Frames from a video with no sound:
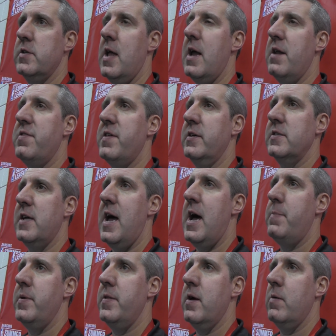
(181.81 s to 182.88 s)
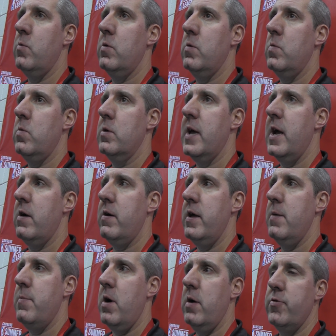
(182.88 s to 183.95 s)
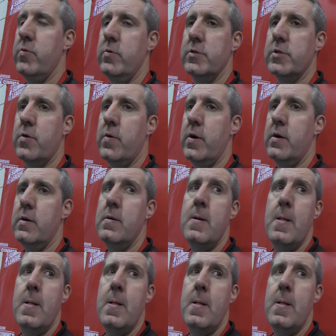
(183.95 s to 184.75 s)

lot of things that happen that will carry him on through his career.